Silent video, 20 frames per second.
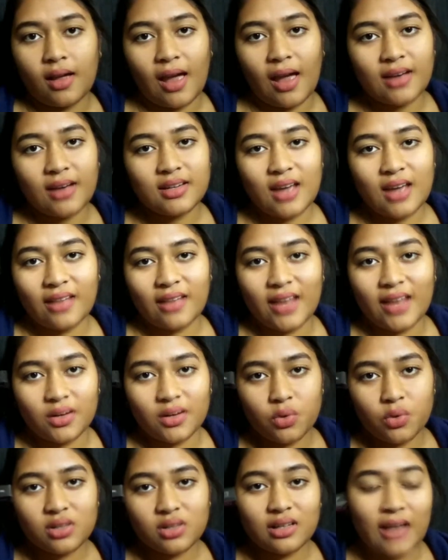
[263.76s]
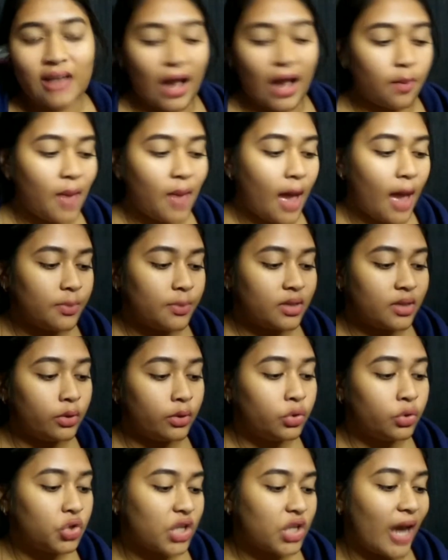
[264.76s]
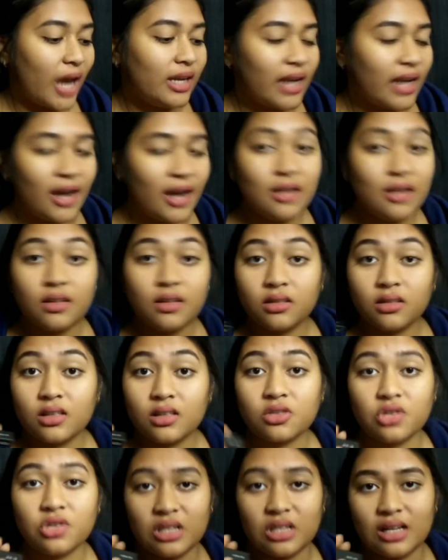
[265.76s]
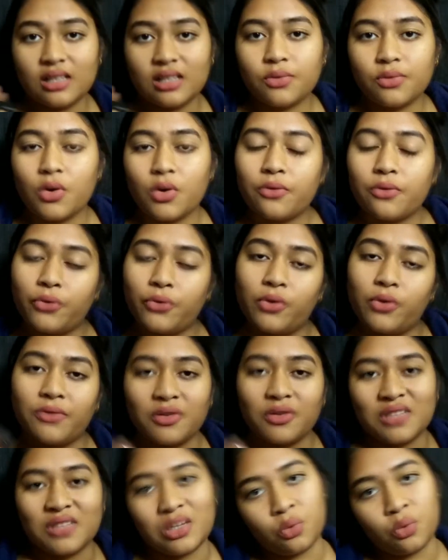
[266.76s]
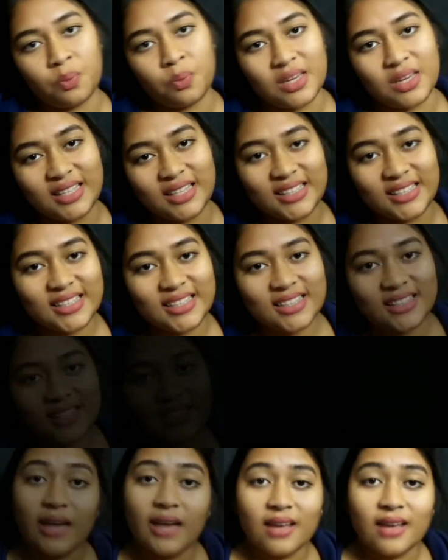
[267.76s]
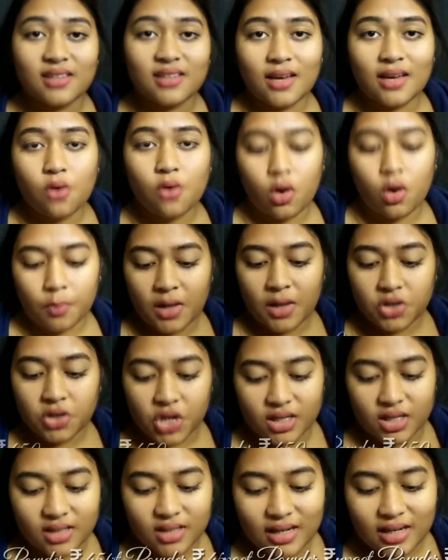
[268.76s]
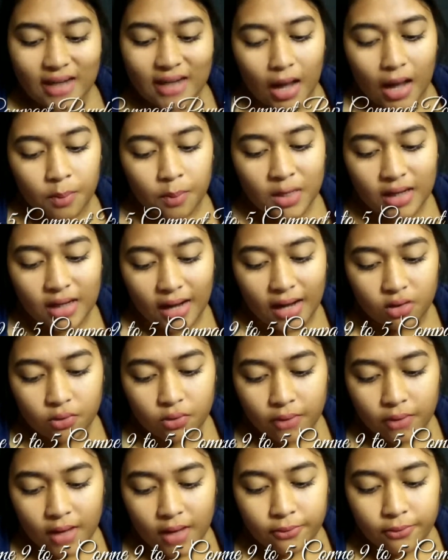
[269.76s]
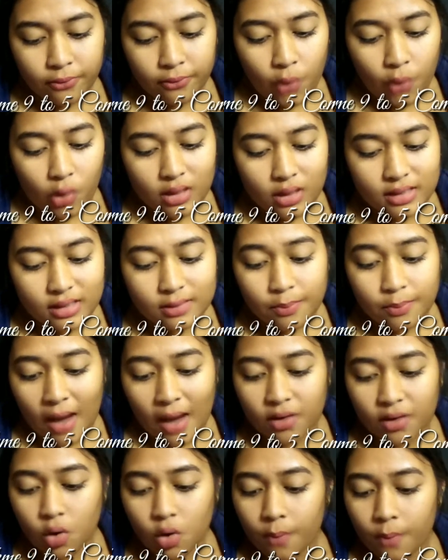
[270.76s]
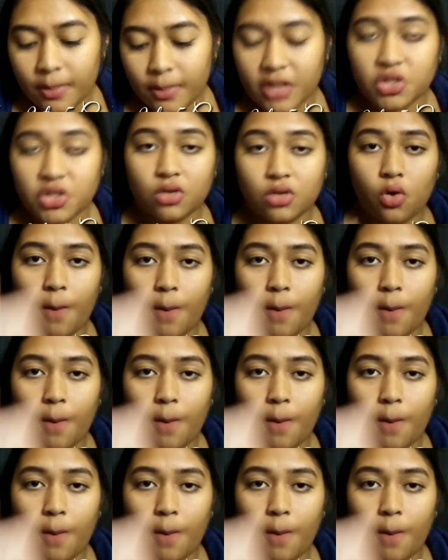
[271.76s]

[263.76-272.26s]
And yeah, that was the Lakme Absolute Shine Line. This retails for 450 rupees. Next, I got my trusted Lakme 9 to 5 Flawless Matte Complexion